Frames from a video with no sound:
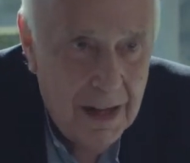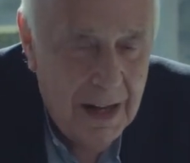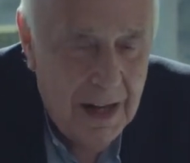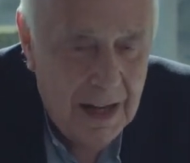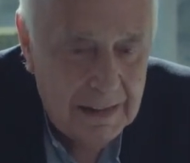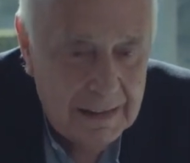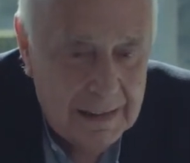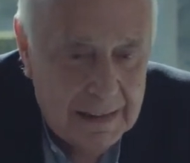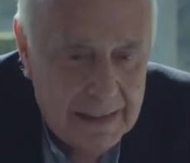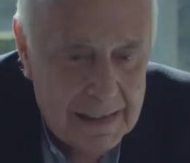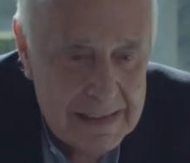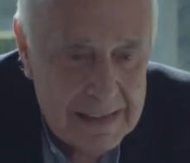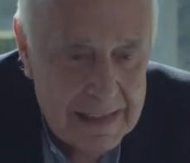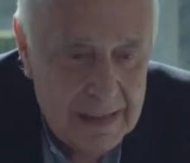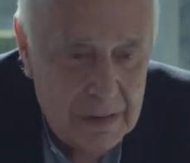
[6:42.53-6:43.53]
And
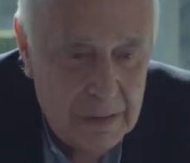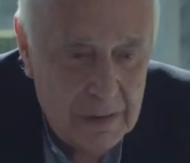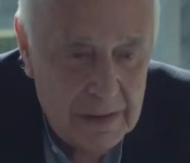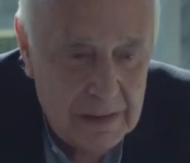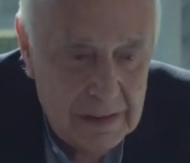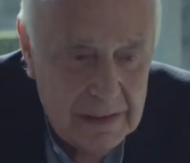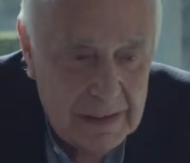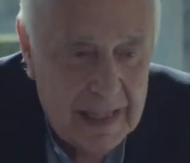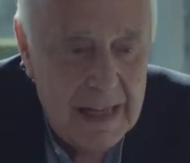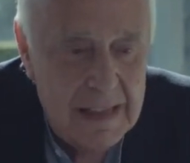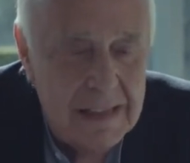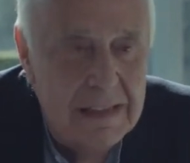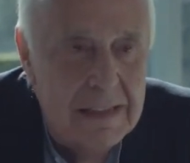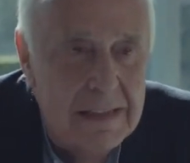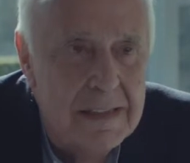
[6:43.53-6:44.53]
so the
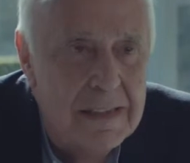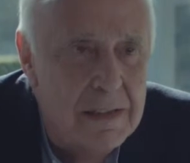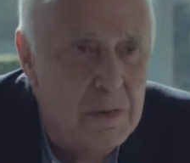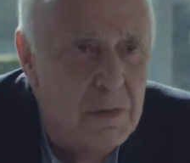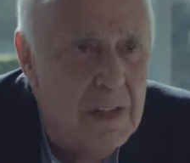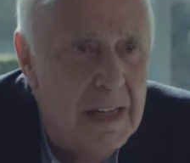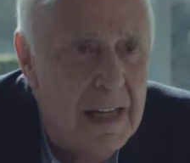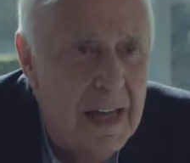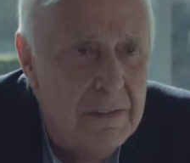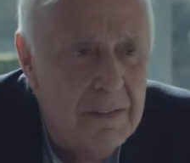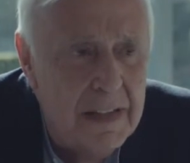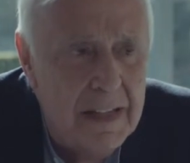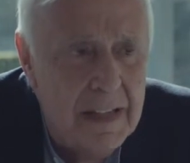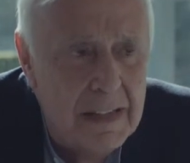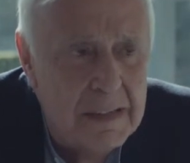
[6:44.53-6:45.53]
Keynesians didn't really have
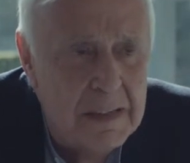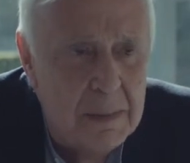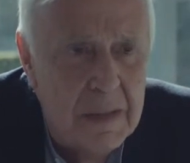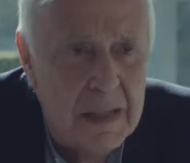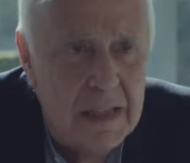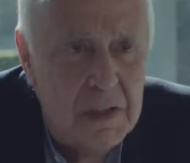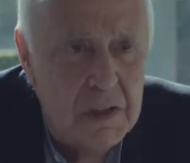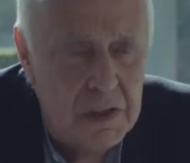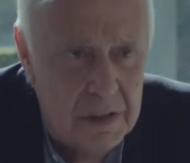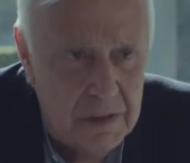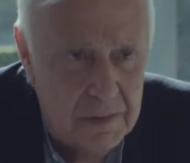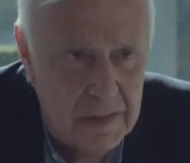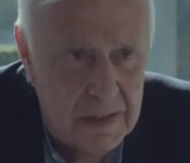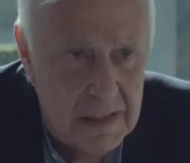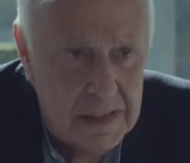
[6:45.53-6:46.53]
any explanation
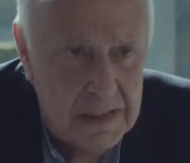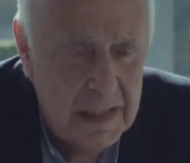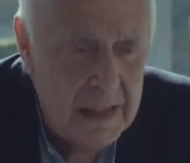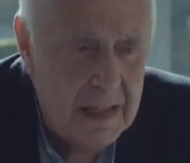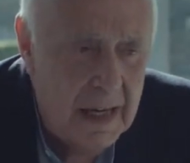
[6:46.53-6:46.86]
of this.